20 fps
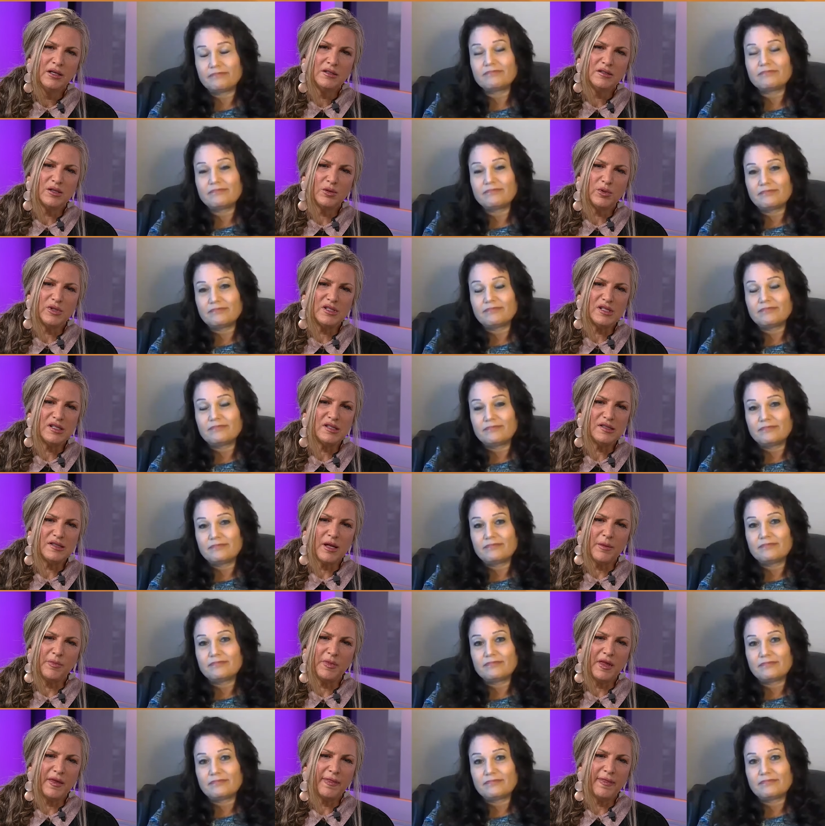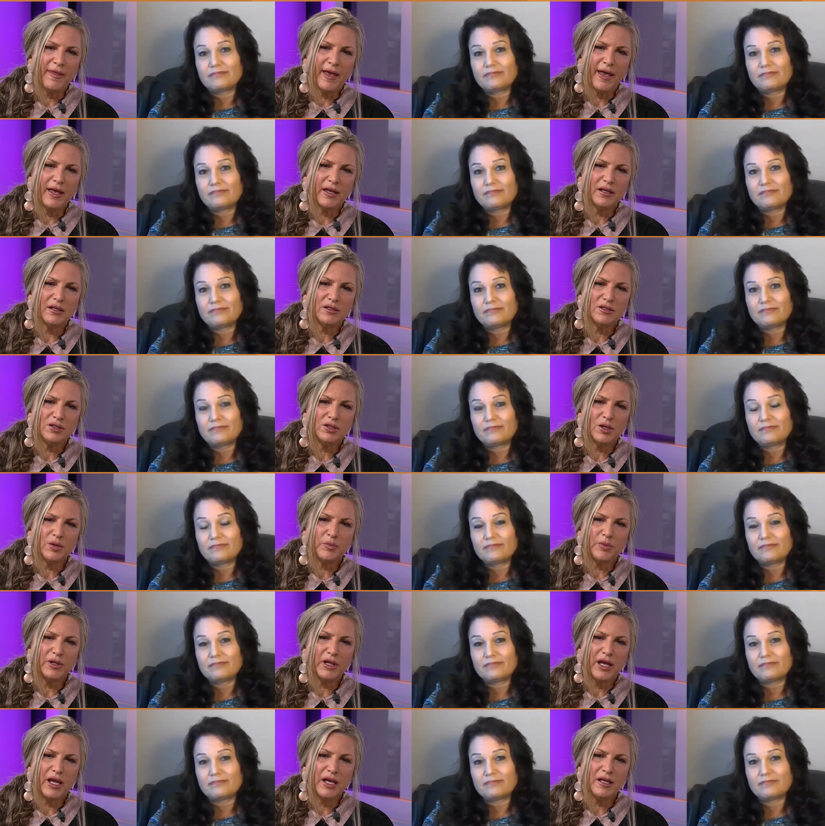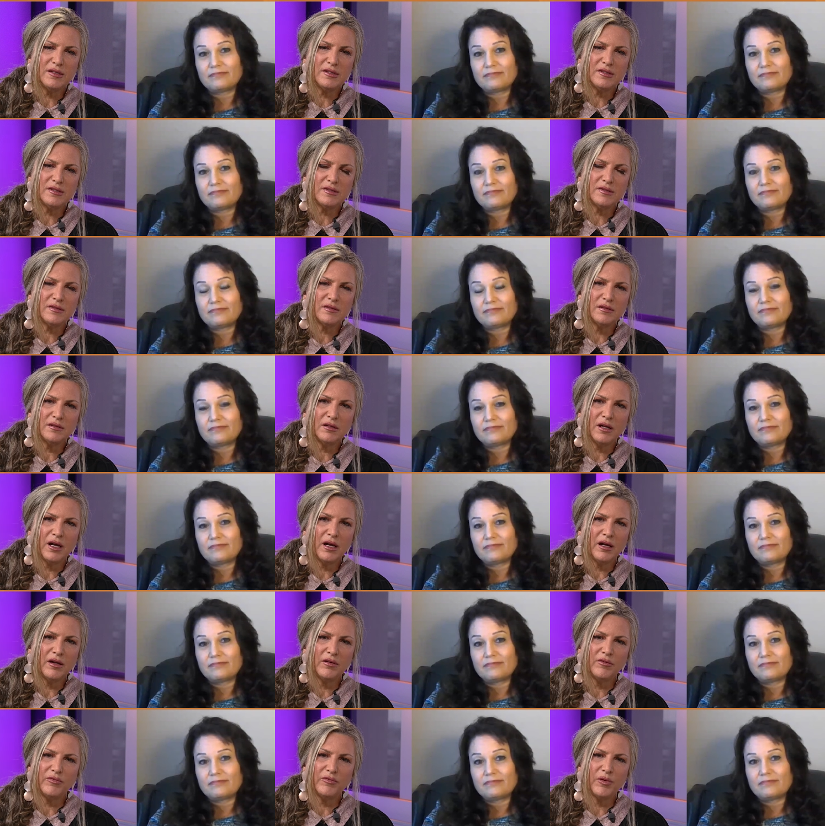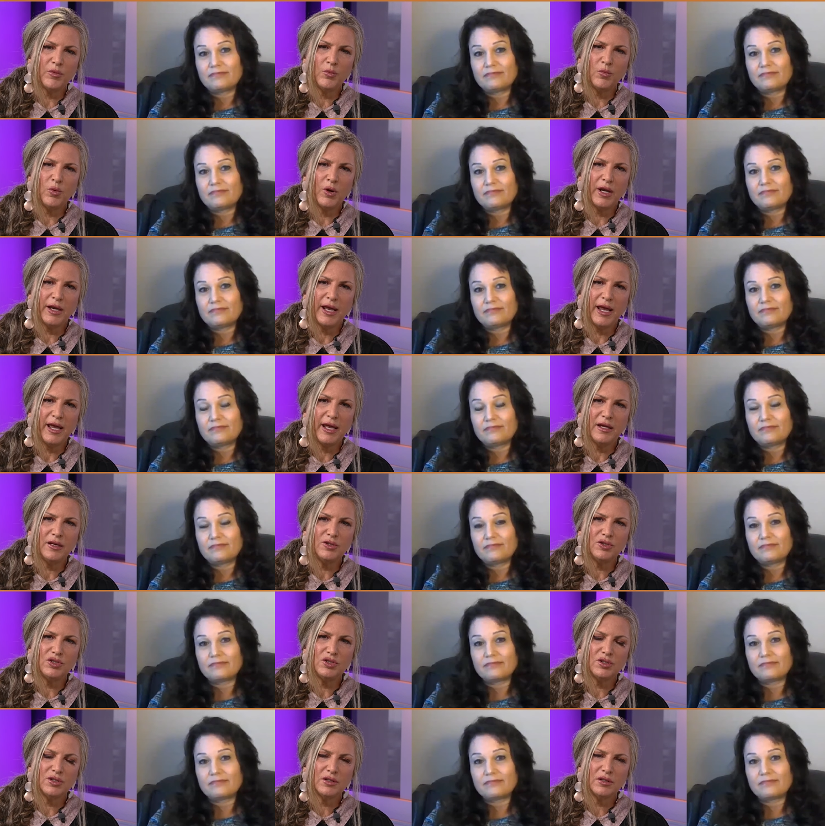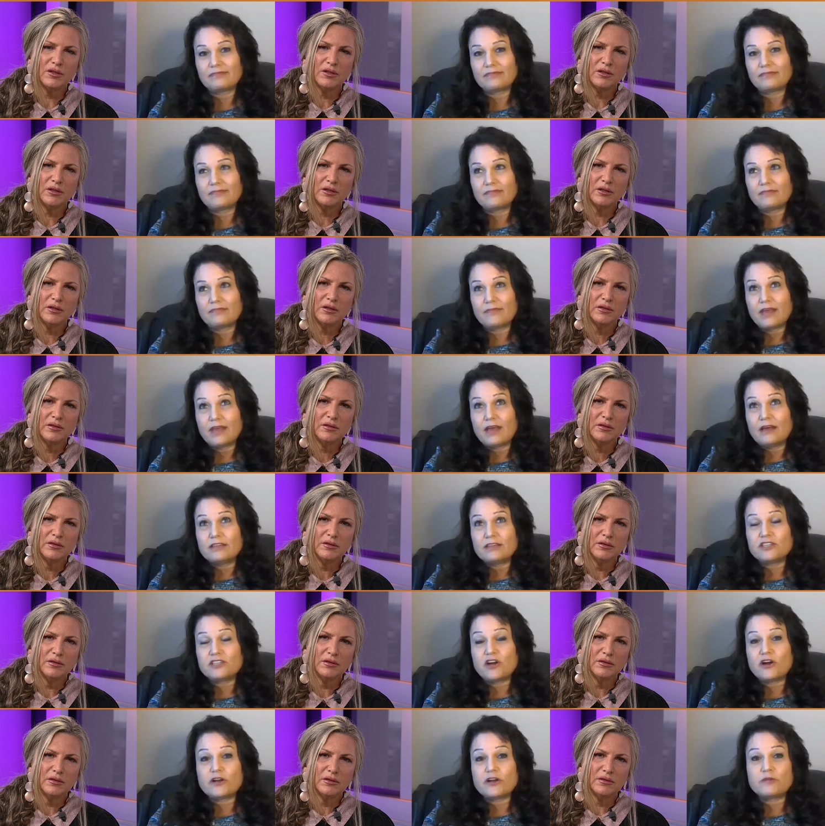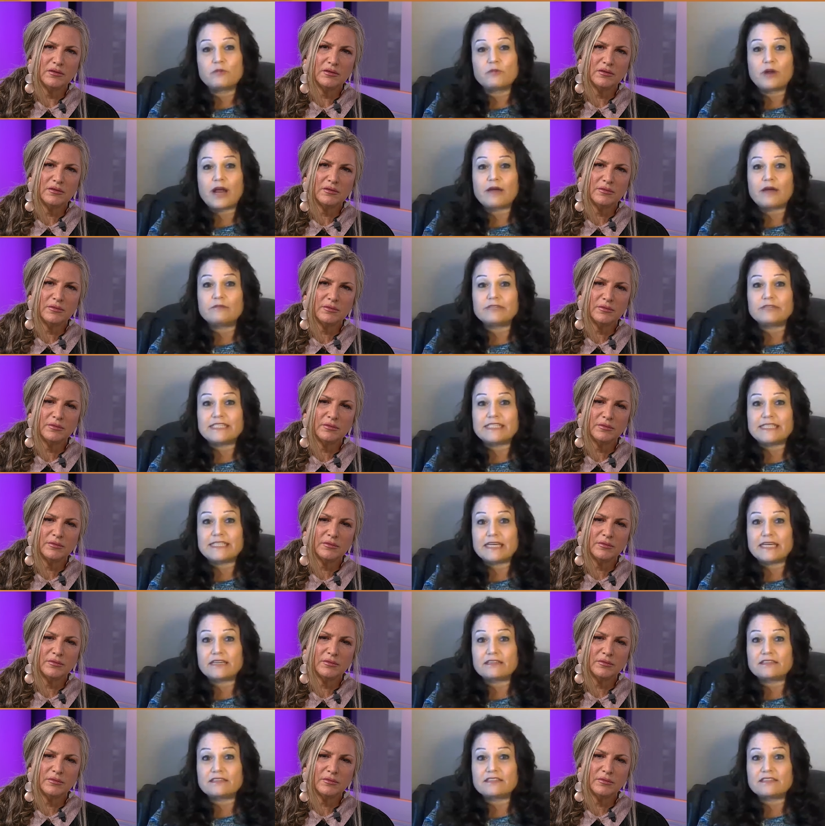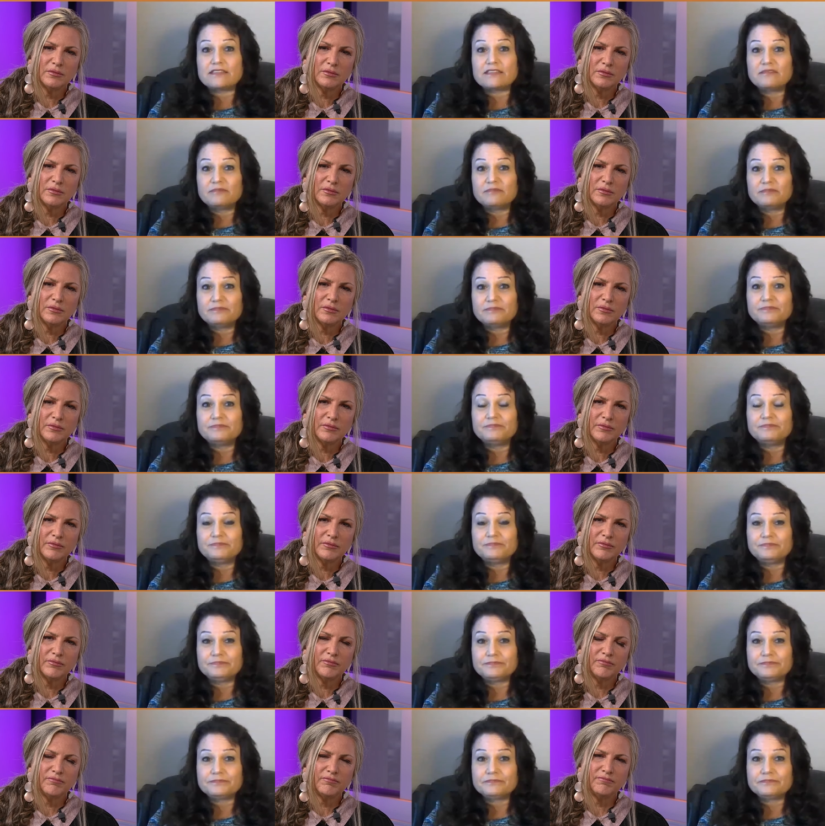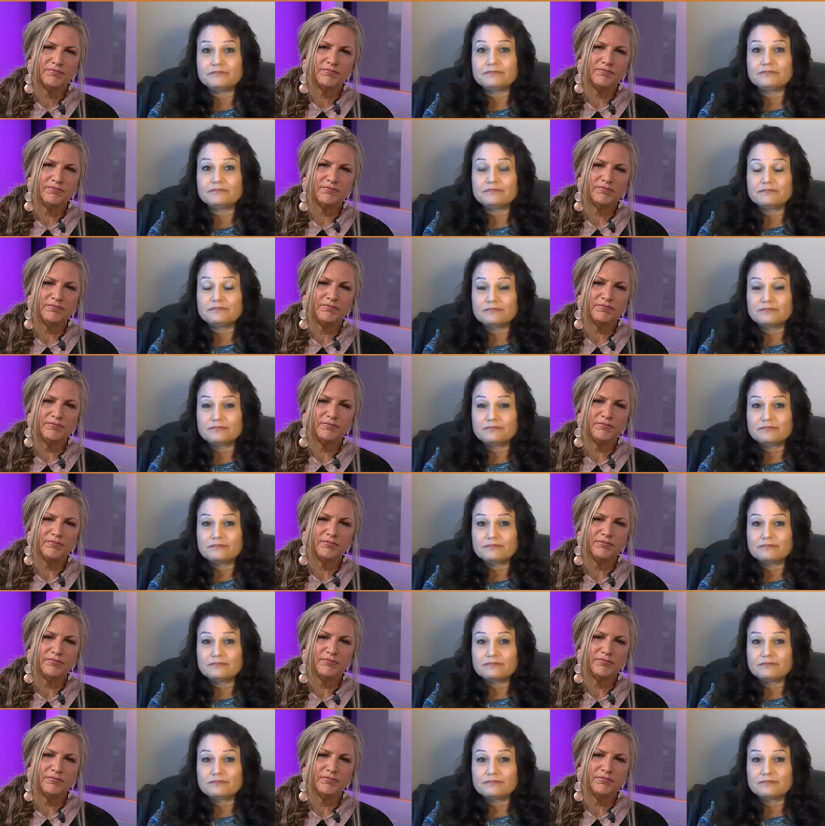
Speaker 1: So was this something that took place uh, from what age?
Speaker 2: Started when I was six. Hmm.